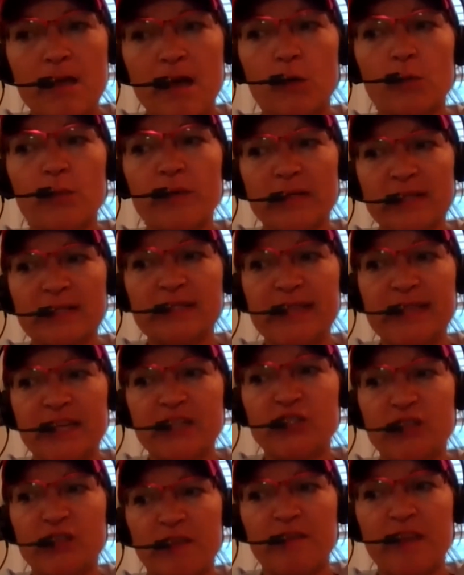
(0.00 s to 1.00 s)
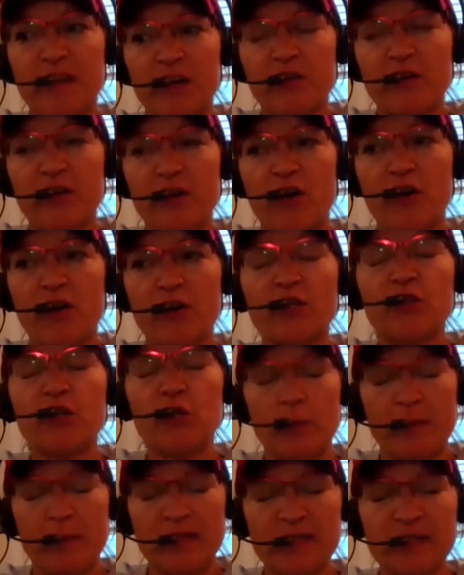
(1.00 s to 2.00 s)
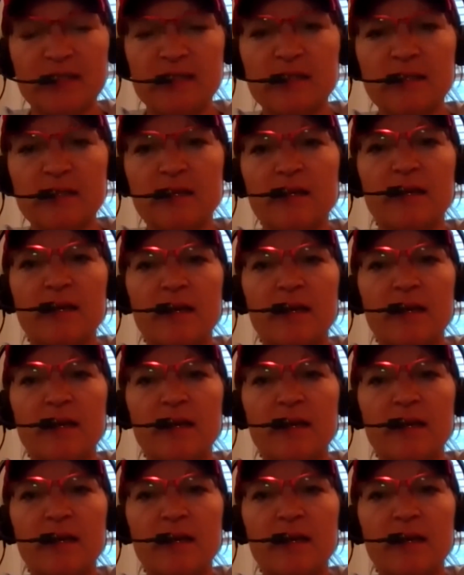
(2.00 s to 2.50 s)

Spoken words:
realization that there are humans,